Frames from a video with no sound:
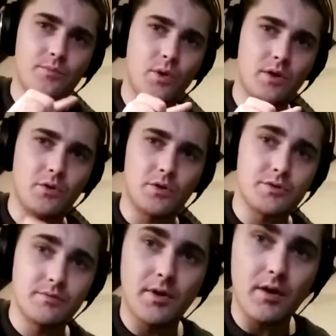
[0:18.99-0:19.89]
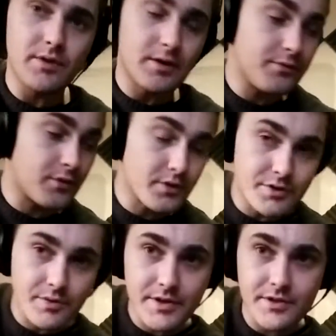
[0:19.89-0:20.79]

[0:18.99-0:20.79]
what chords are involved in it first, right?